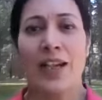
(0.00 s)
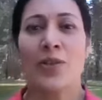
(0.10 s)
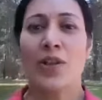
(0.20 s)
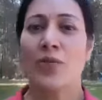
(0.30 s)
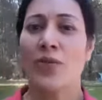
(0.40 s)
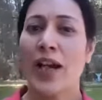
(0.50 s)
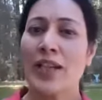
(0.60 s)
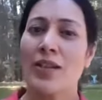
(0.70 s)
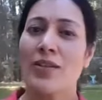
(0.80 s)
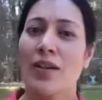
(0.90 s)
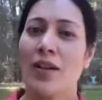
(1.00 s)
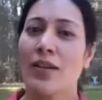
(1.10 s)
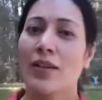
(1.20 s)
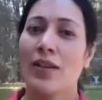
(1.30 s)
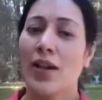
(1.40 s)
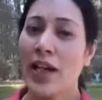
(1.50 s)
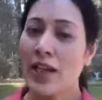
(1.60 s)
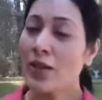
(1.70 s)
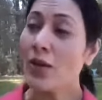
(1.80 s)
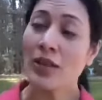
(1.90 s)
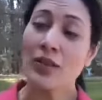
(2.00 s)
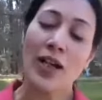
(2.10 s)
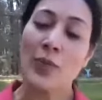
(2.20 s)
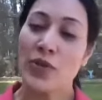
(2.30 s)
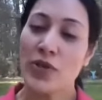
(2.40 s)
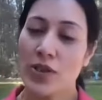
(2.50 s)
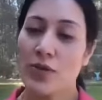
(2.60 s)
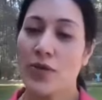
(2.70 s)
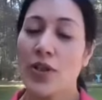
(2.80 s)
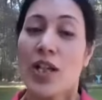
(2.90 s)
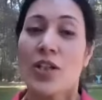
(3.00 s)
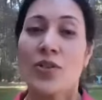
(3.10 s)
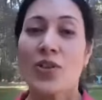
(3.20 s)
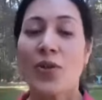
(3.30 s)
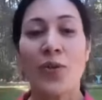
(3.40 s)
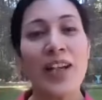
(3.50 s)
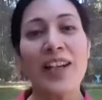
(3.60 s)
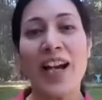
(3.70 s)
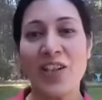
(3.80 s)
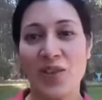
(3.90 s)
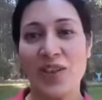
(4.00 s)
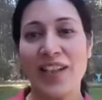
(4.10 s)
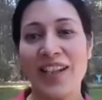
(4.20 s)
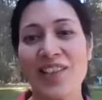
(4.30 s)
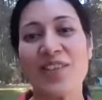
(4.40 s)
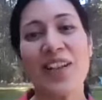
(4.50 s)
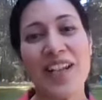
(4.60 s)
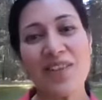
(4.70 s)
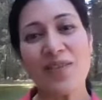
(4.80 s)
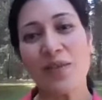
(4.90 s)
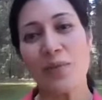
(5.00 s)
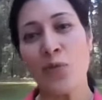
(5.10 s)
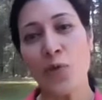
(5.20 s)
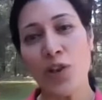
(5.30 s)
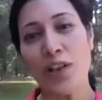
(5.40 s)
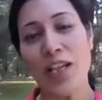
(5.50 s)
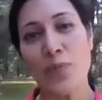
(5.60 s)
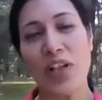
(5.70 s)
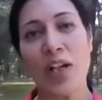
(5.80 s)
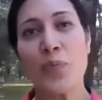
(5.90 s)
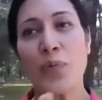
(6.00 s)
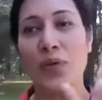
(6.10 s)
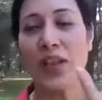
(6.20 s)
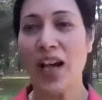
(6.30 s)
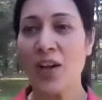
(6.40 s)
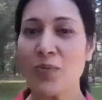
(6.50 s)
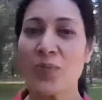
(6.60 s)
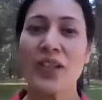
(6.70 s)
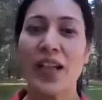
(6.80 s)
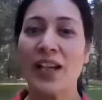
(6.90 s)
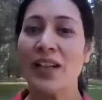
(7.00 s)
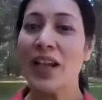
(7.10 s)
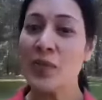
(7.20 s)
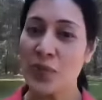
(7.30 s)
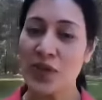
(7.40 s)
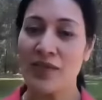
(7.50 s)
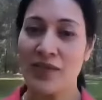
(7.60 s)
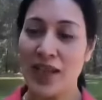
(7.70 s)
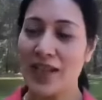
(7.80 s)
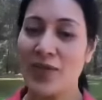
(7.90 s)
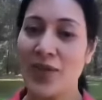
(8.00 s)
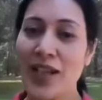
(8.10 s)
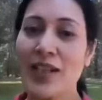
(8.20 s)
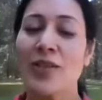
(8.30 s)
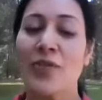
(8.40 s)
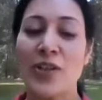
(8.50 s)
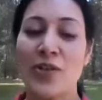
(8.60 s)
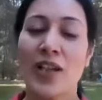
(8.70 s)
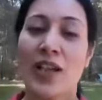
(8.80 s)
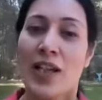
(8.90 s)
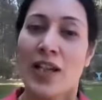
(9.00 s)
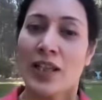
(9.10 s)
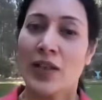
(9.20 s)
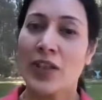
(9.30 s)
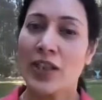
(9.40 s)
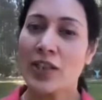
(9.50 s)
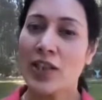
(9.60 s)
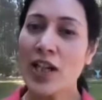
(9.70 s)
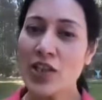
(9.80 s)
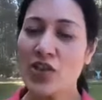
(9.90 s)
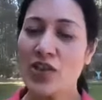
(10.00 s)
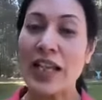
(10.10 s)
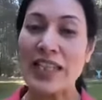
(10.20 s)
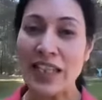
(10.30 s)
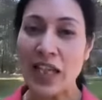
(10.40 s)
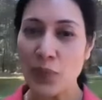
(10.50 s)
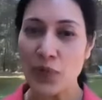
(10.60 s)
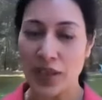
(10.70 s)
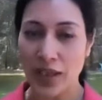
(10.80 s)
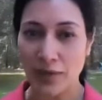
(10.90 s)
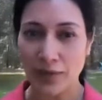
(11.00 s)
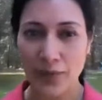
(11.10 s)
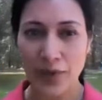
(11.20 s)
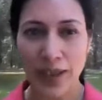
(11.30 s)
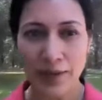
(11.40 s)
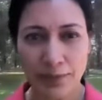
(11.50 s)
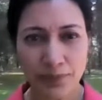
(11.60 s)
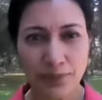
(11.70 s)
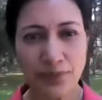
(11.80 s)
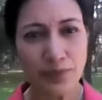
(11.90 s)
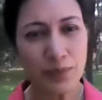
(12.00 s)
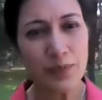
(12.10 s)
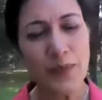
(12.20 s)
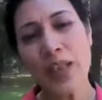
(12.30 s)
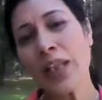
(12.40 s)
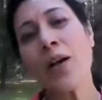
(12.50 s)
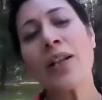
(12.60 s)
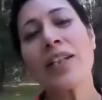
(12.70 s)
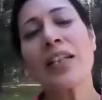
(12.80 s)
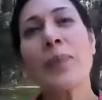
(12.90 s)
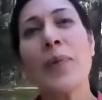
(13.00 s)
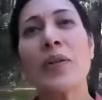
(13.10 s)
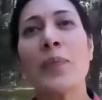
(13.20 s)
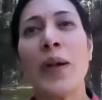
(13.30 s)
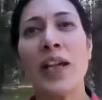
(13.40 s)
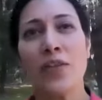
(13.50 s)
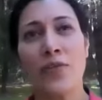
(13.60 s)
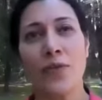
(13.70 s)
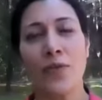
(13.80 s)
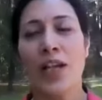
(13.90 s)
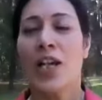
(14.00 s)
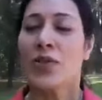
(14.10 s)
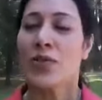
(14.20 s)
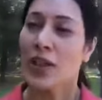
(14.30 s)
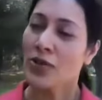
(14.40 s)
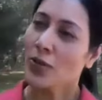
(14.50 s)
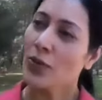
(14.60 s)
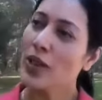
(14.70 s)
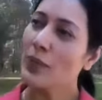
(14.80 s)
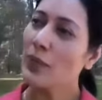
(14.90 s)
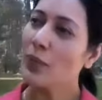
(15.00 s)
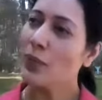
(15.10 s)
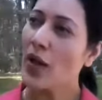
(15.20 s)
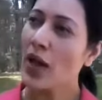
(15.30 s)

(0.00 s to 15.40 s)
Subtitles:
and you can write in on the whiteboard too. So screen actually in today's world has become both output and an input device, right? So when you're giving it a touch, that's an input now. Okay. Now let's think about the microphone. So again, you're going